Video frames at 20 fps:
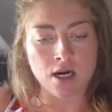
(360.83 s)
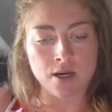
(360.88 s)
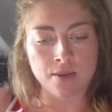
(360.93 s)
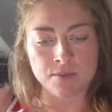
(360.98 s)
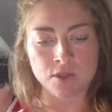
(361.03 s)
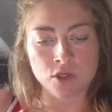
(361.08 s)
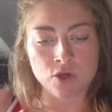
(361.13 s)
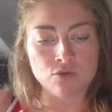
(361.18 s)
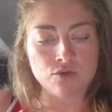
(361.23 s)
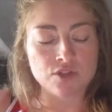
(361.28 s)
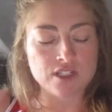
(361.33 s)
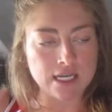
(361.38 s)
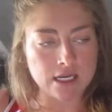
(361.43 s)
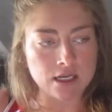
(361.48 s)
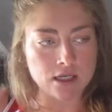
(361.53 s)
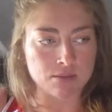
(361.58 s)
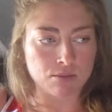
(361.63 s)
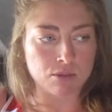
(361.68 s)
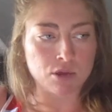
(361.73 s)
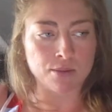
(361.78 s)
you take
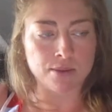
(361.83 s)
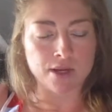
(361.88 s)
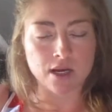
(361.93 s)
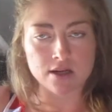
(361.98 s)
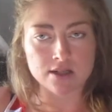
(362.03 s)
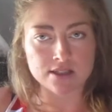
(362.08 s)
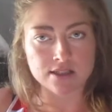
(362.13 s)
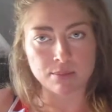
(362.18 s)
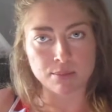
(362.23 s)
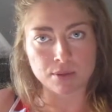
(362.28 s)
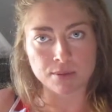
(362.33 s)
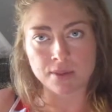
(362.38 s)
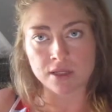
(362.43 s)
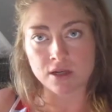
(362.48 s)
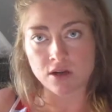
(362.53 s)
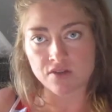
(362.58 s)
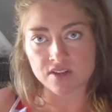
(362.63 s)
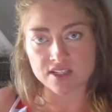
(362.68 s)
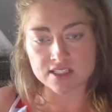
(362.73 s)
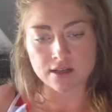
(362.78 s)
a probiotic supplement
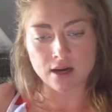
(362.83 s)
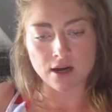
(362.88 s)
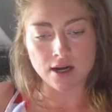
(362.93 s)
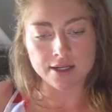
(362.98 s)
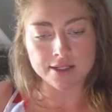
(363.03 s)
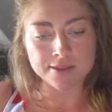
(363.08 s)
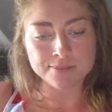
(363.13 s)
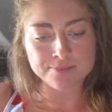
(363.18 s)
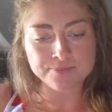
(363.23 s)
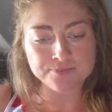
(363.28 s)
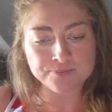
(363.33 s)
on the side.